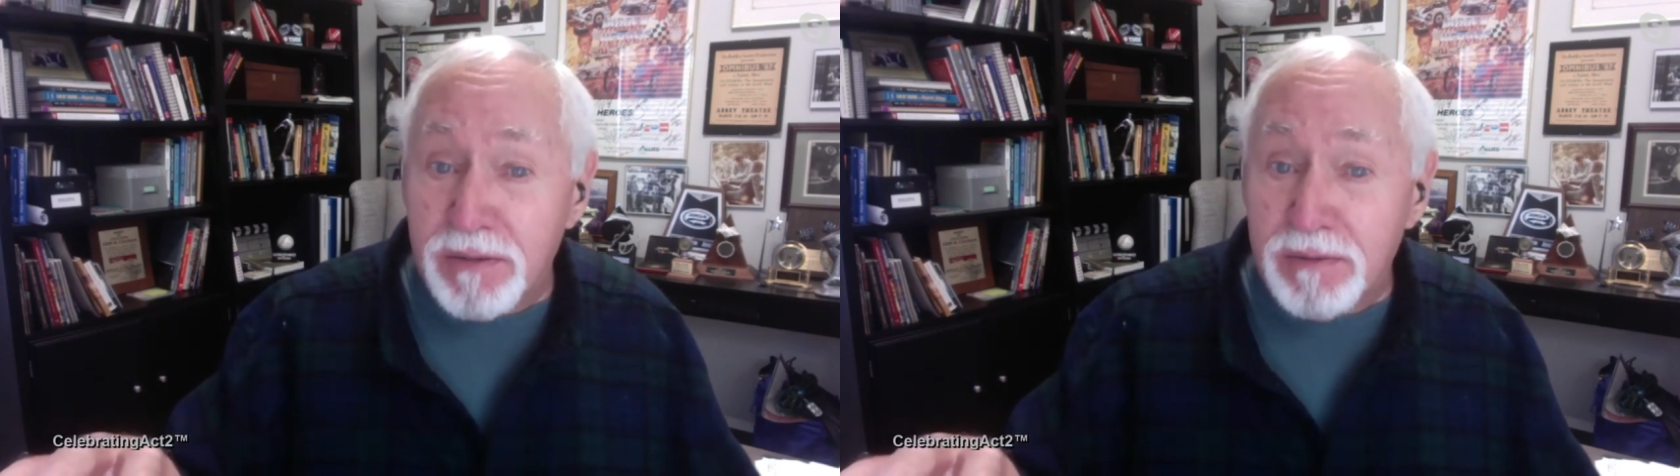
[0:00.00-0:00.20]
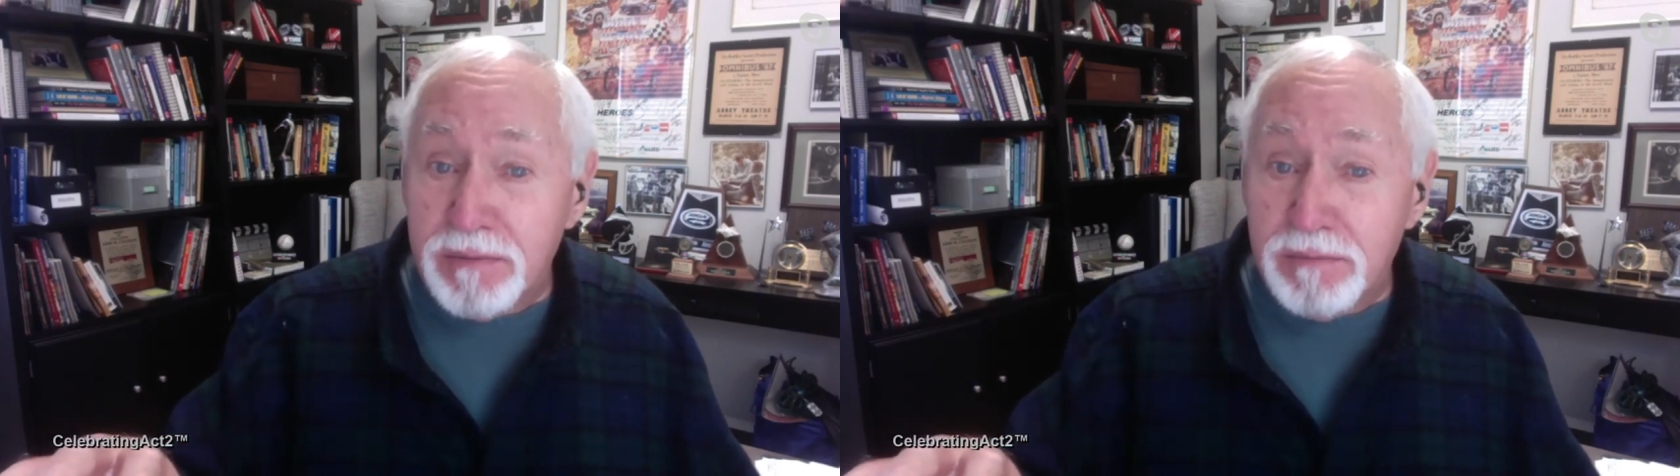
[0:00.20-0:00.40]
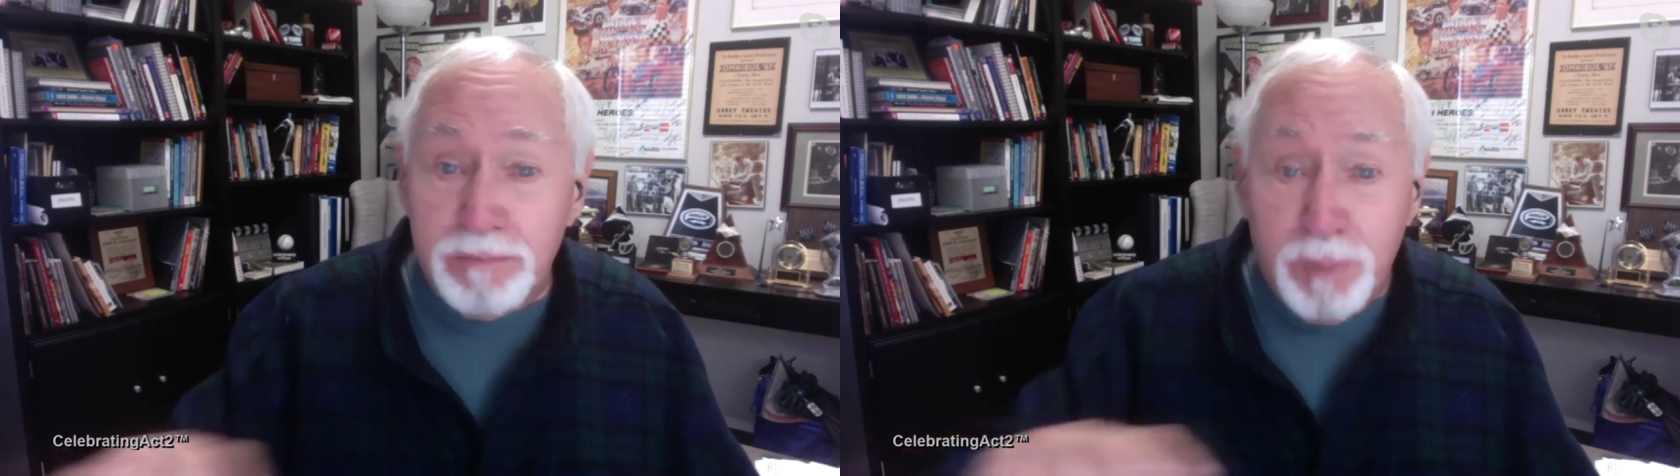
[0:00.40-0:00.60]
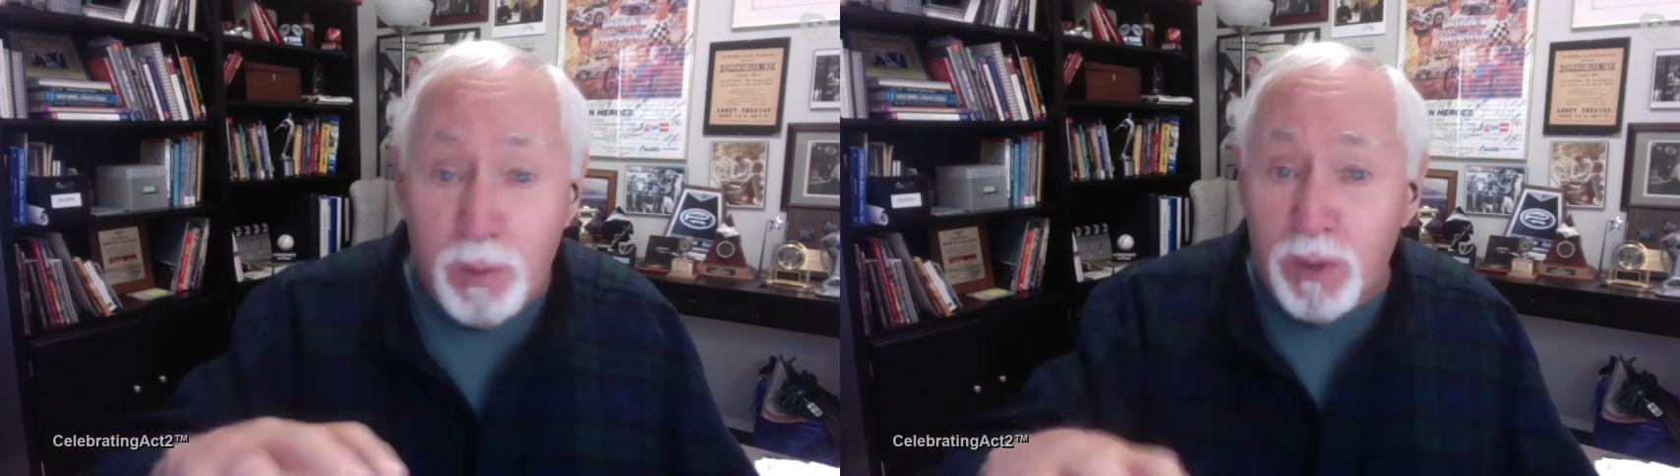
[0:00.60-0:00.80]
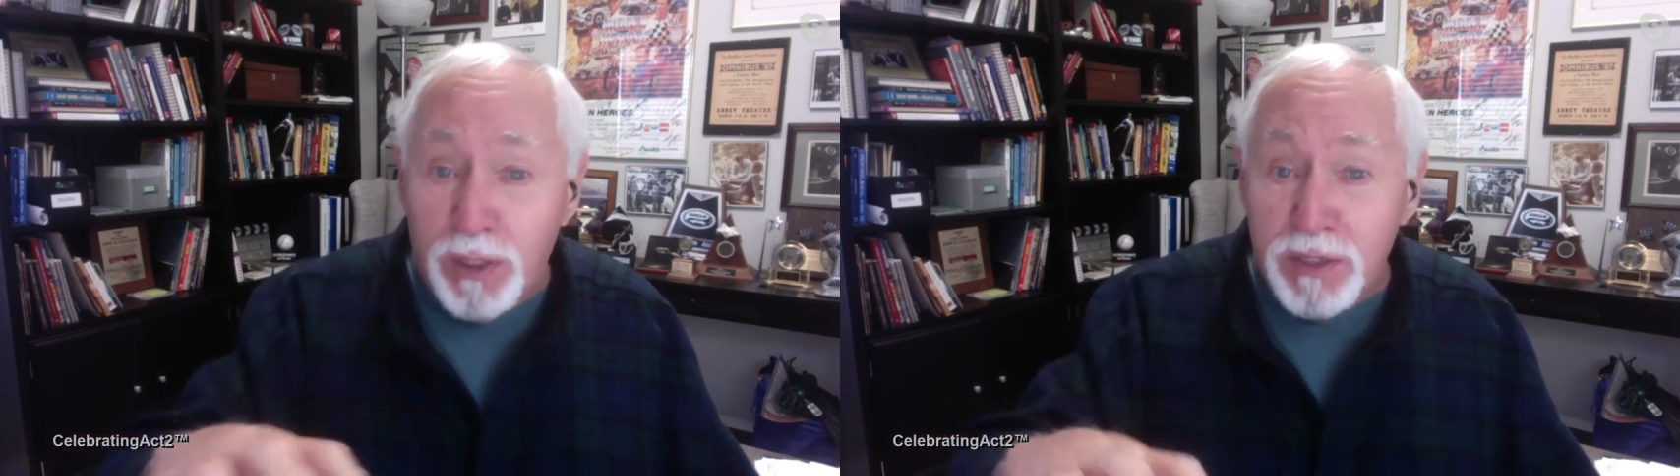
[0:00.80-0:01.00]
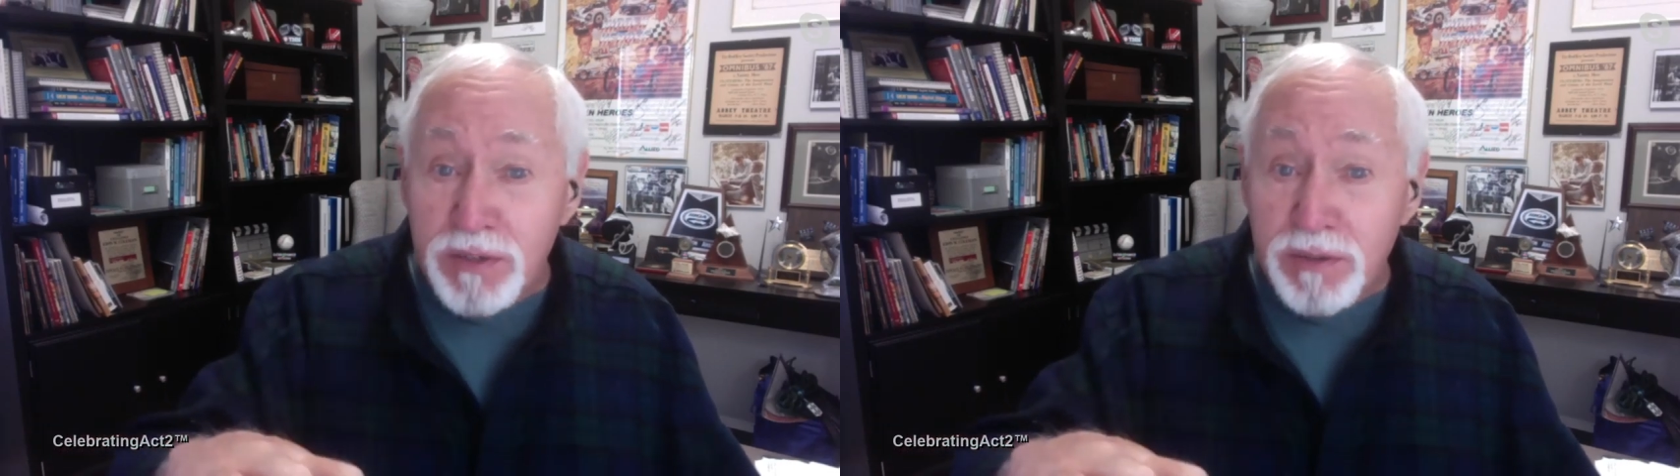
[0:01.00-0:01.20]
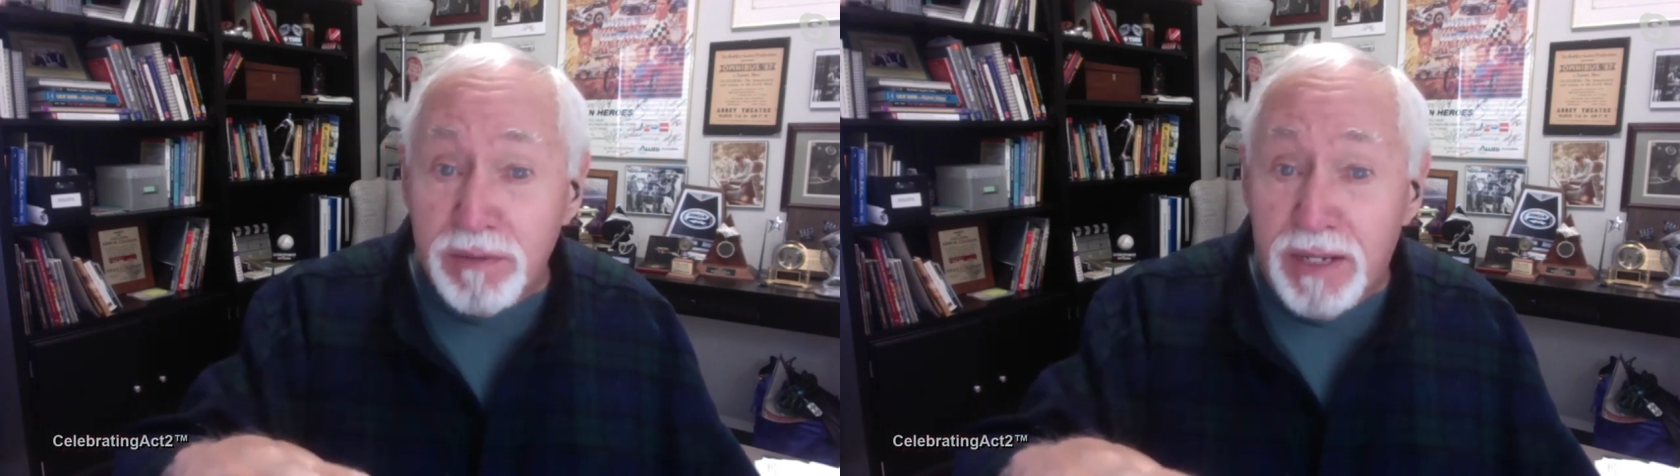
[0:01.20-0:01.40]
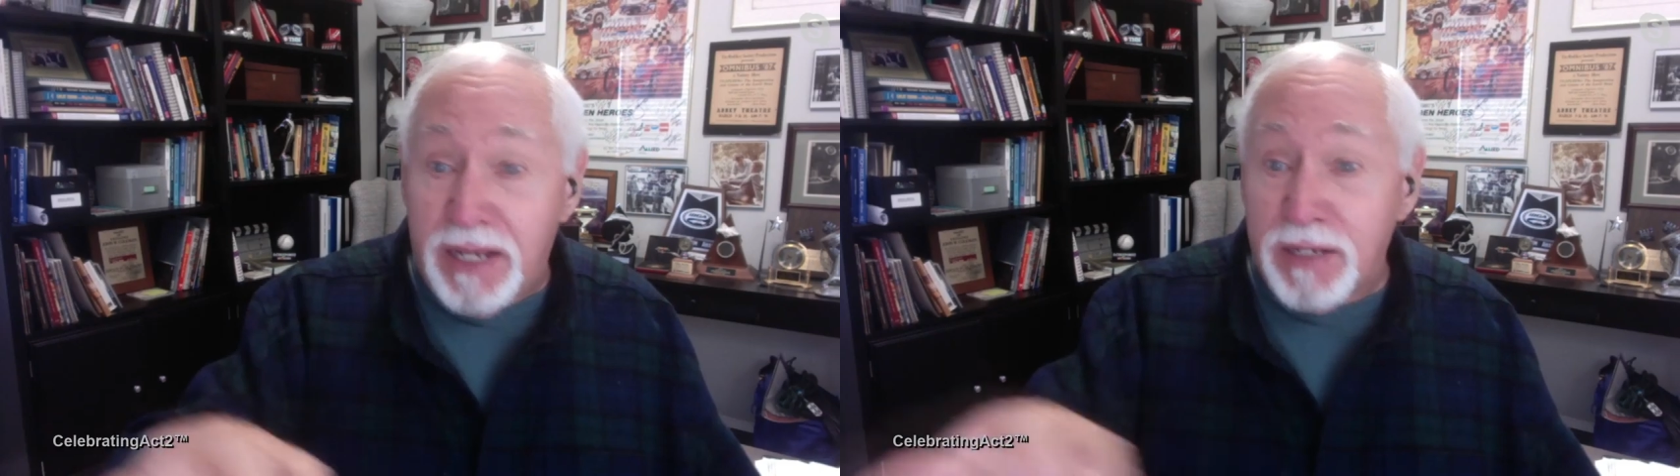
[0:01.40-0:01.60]
boys yes.
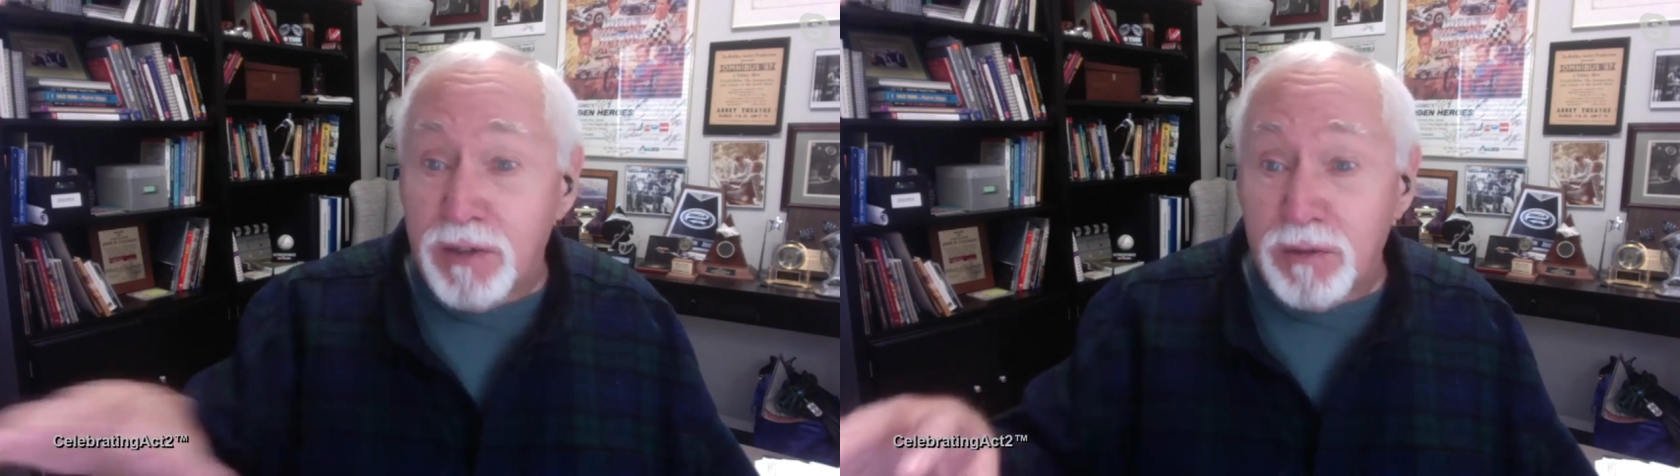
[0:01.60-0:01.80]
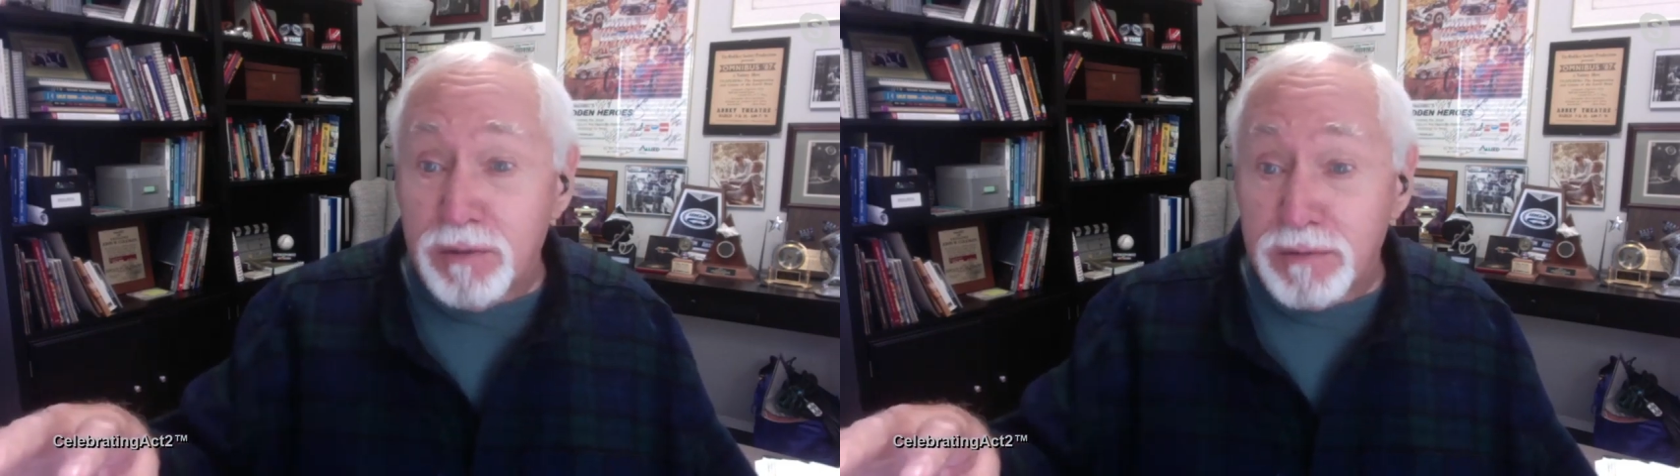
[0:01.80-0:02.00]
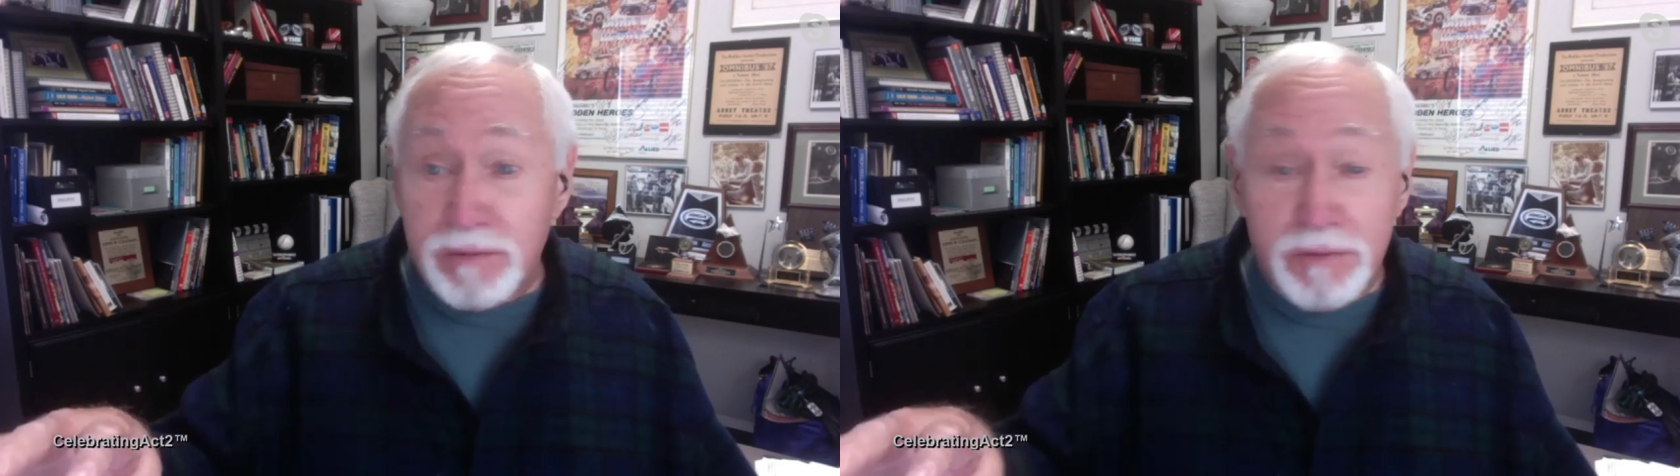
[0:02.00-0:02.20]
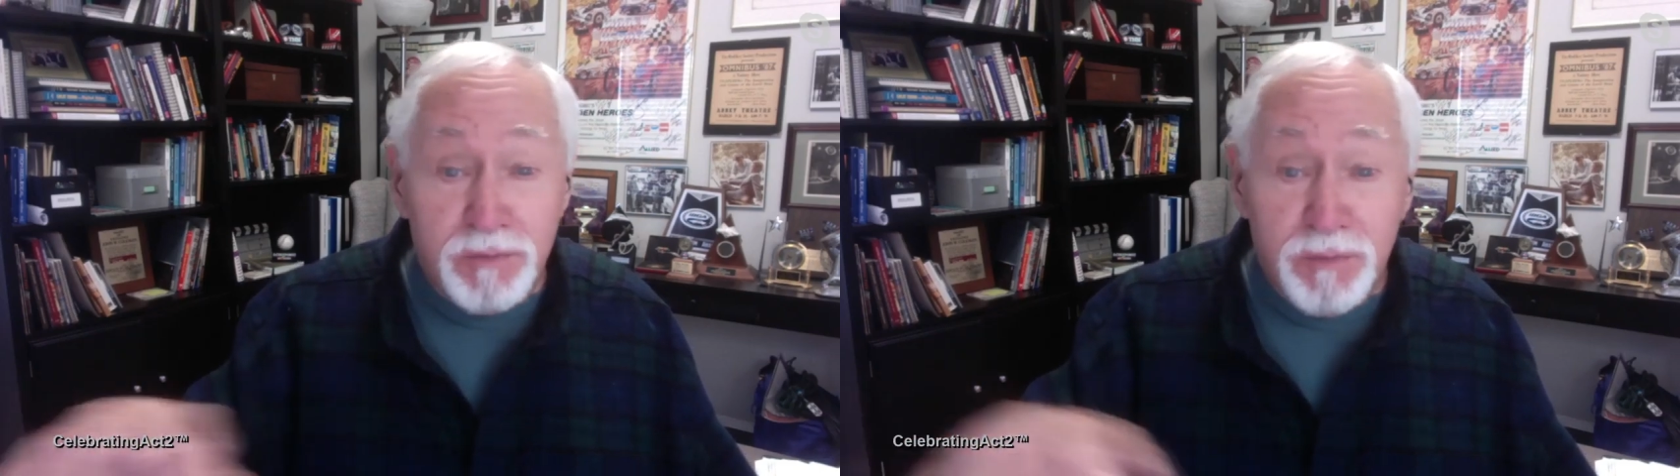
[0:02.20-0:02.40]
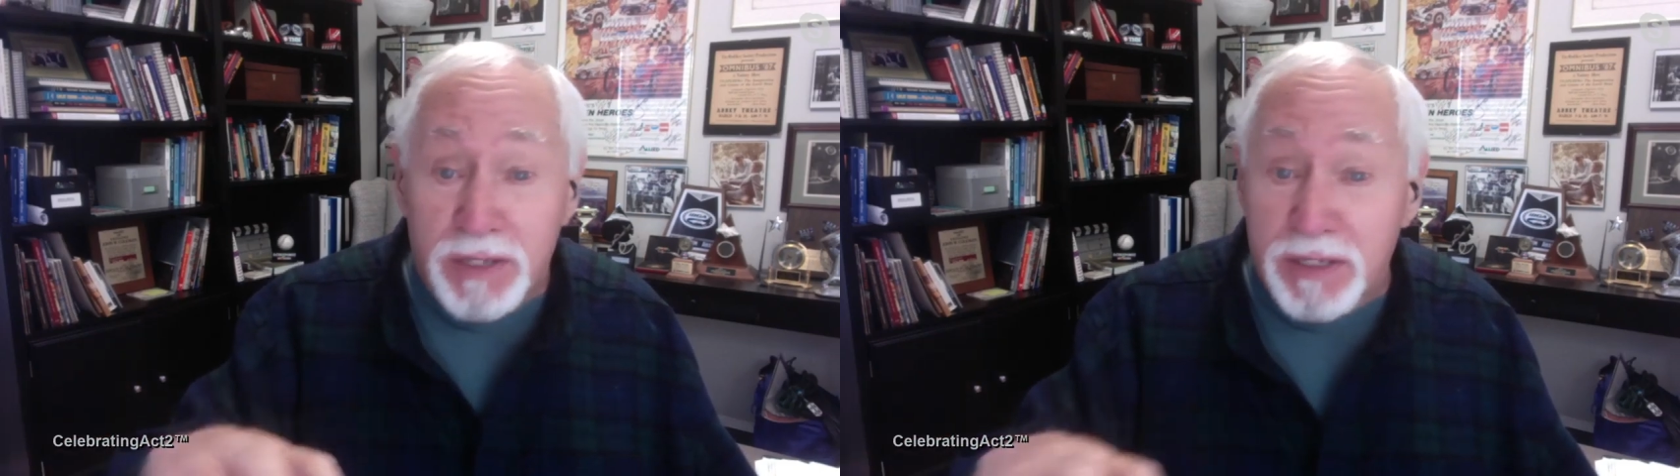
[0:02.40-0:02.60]
and girls, friends.